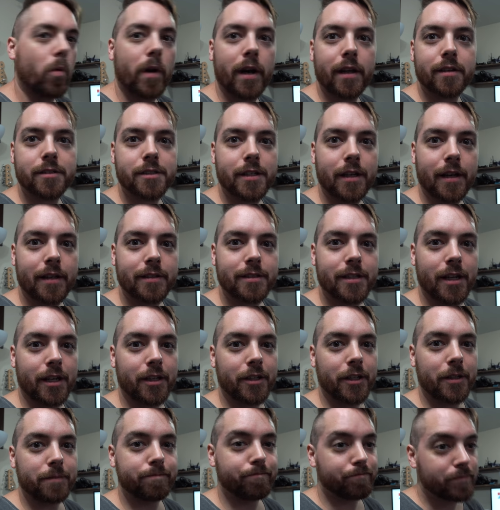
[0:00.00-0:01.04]
What else can I
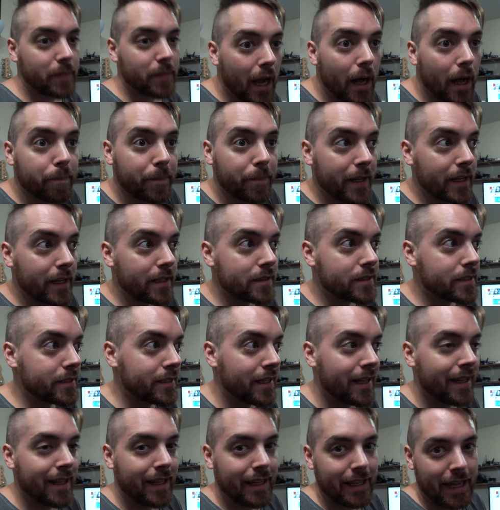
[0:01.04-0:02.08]
tell you?
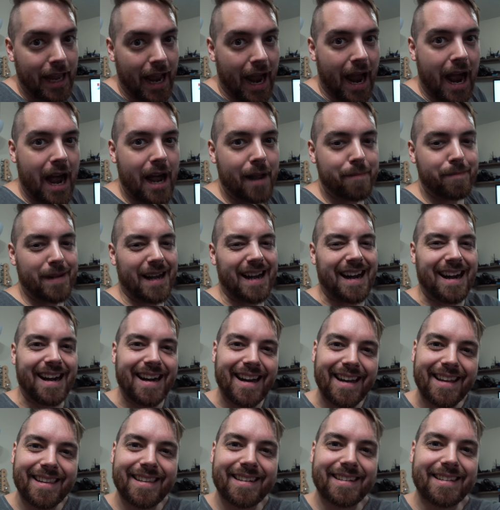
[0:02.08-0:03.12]
Updates I'm
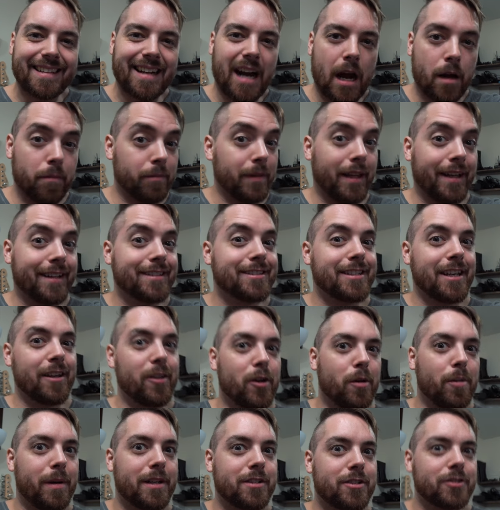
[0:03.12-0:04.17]
either I'm like
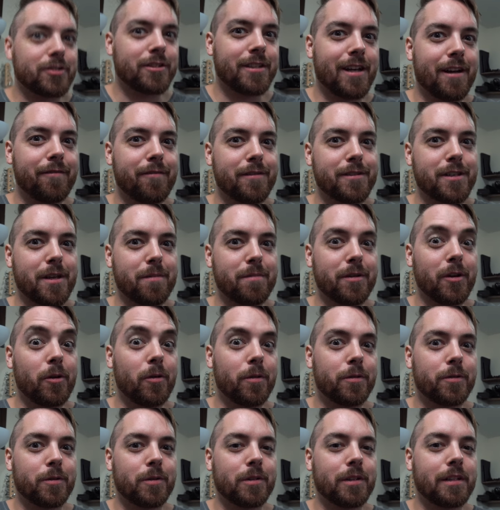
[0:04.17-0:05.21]
selling a bunch of stuff as I've been
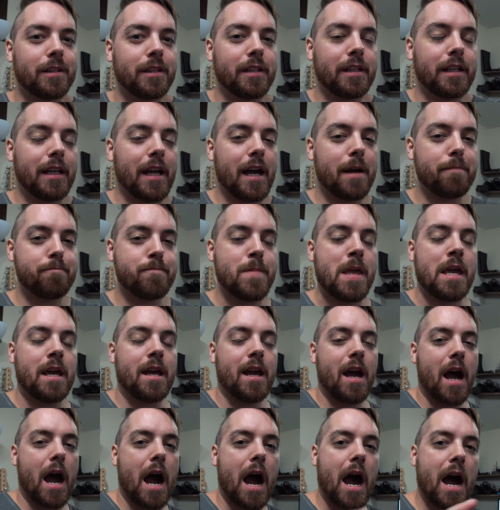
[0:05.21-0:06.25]
going through and cleaning up.
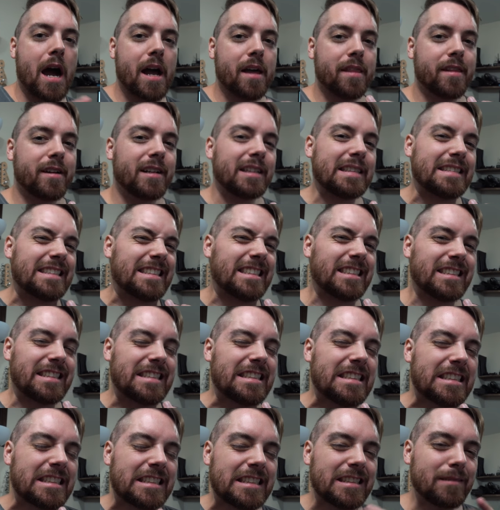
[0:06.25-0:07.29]
Either
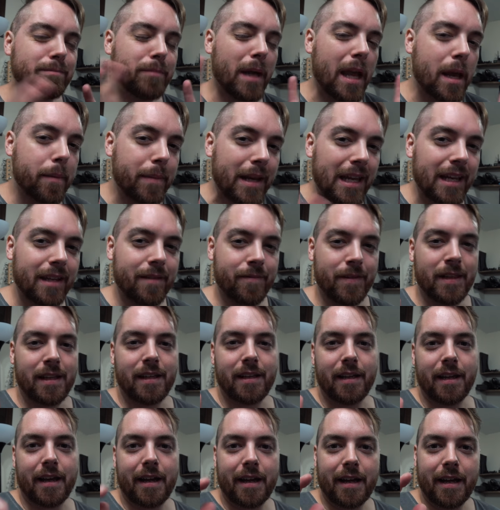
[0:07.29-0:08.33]
ooh, maybe
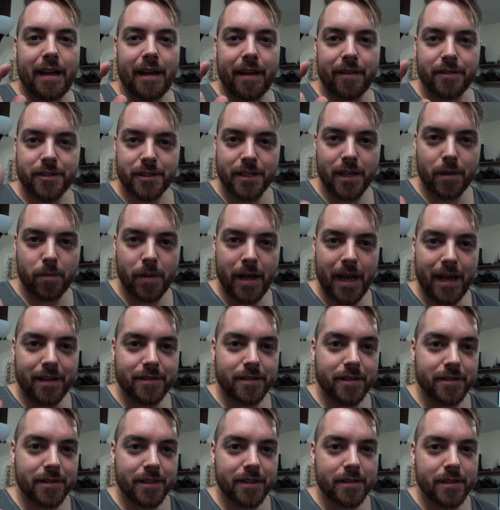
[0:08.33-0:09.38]
uh, Sigma
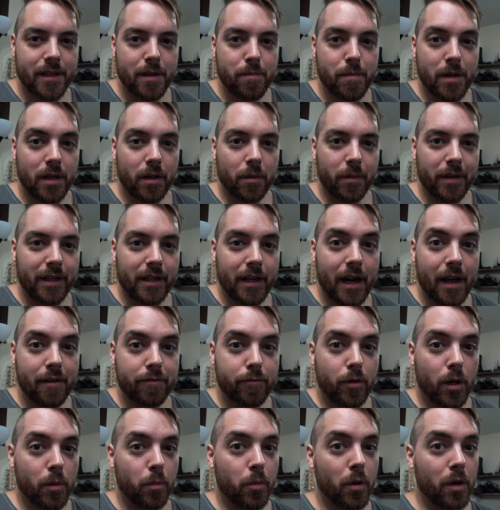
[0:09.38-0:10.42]
has a 16 millimeter
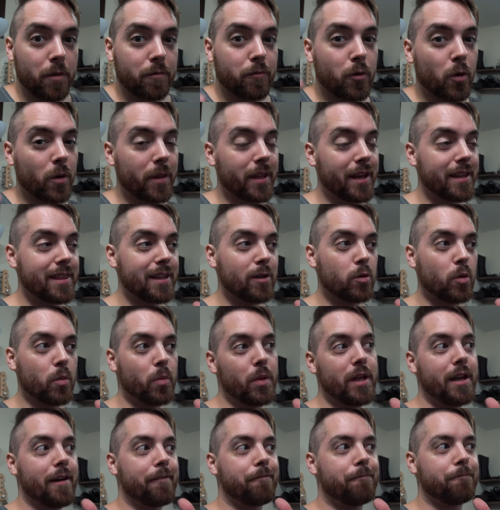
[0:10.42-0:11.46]
f1.4 that I think would
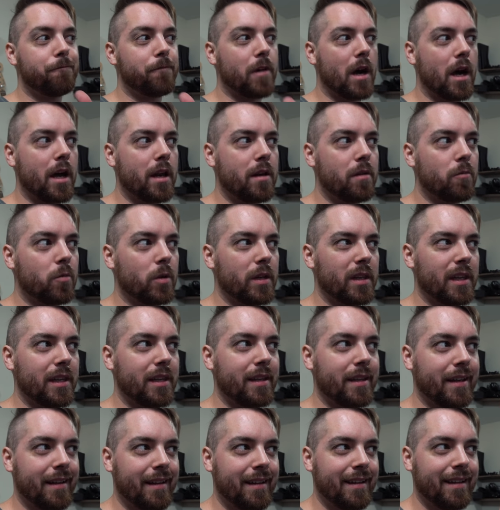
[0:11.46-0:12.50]
be a fun,
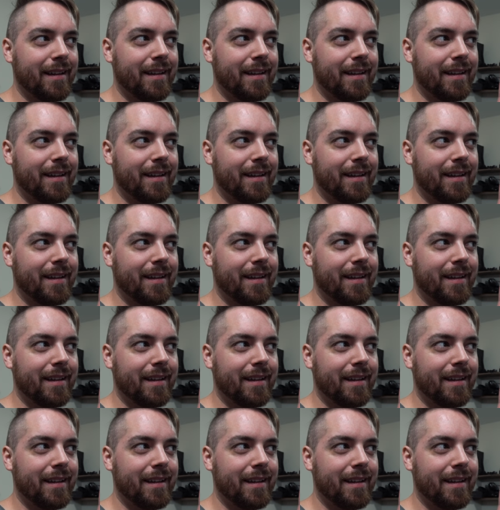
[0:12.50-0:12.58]
really